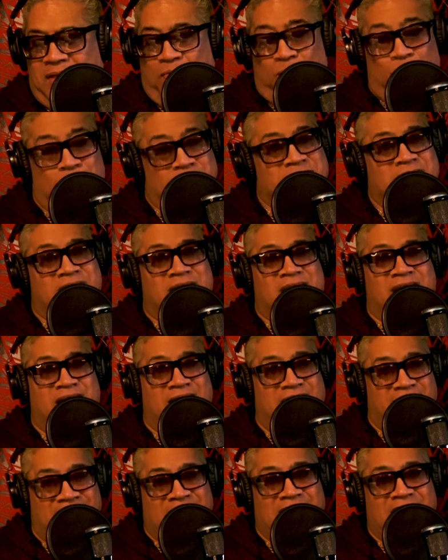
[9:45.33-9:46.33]
once again,
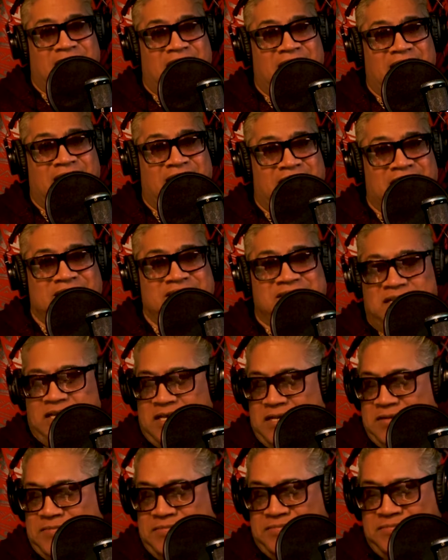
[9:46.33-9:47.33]
I, I got to
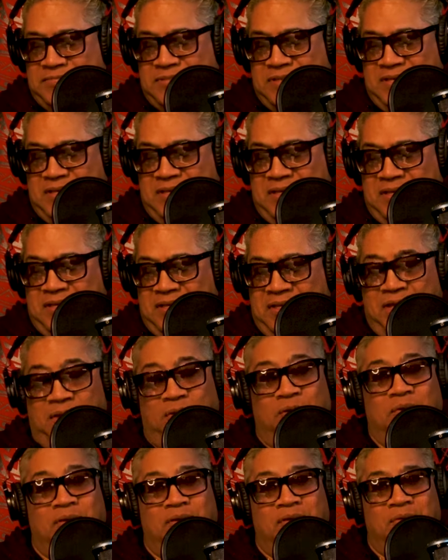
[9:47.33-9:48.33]
say,
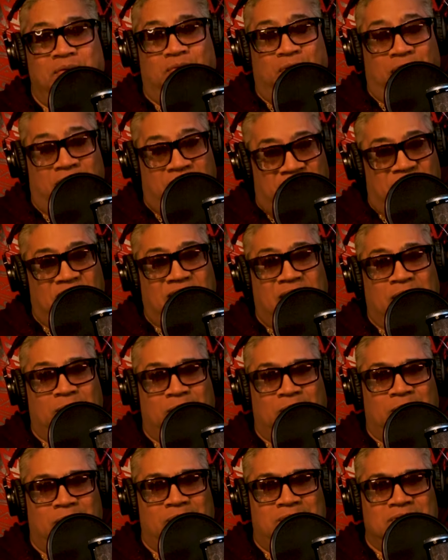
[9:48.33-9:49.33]
one of the
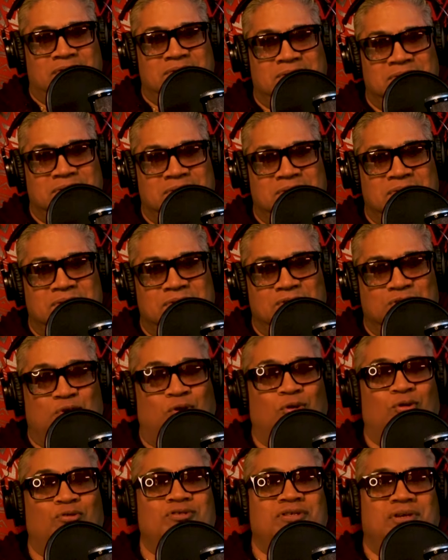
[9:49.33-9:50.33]
family members,
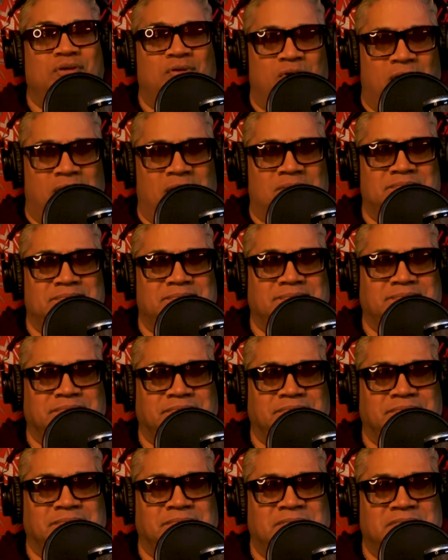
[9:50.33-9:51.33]
Solo Sikoa.
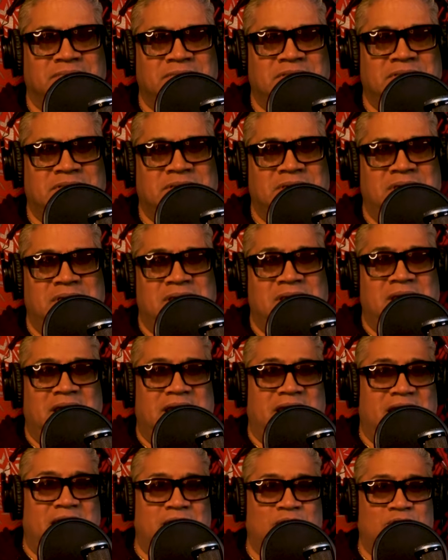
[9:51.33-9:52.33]

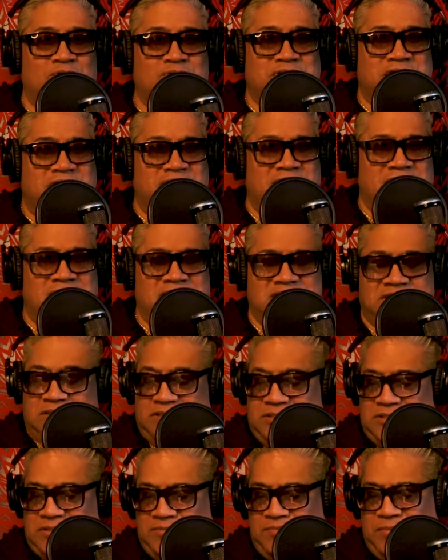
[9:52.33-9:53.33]
And I don't say
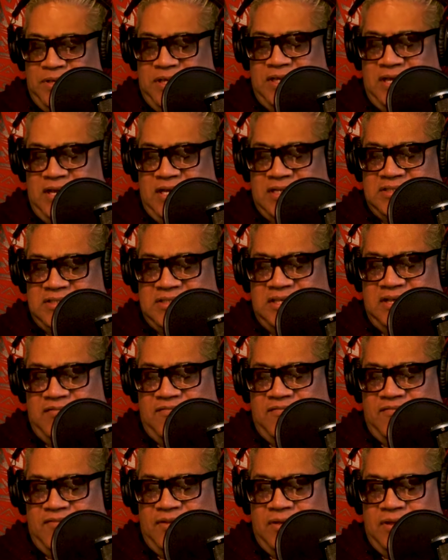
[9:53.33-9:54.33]
this because
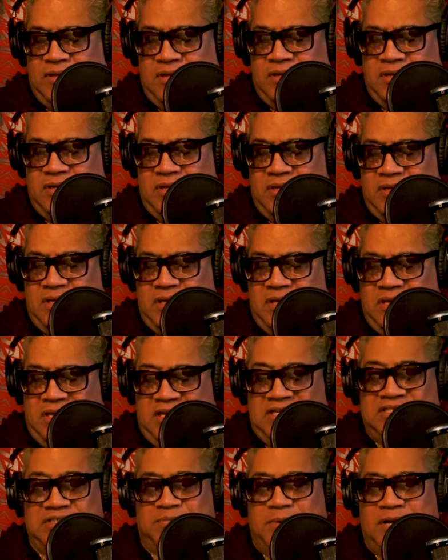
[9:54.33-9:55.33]
of
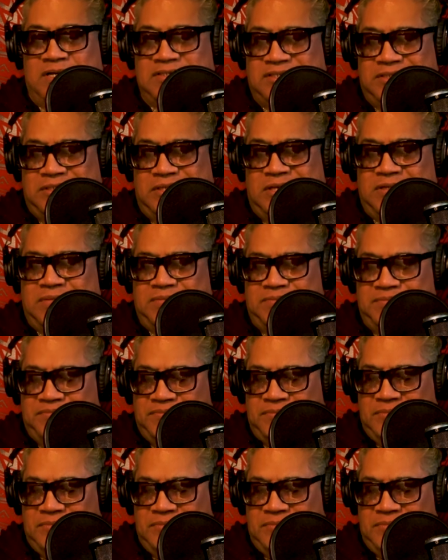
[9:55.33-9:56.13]
he's my son.